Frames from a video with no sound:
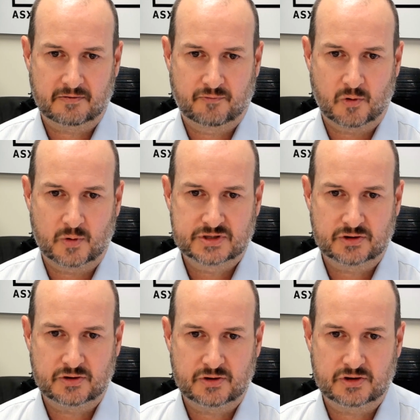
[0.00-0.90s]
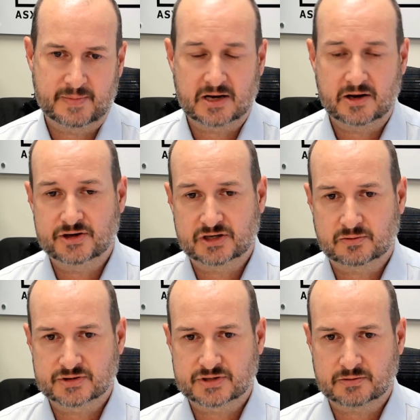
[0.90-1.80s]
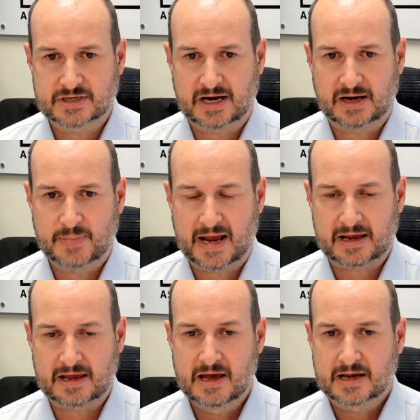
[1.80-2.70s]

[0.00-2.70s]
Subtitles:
forward to the metallurgical results to come back,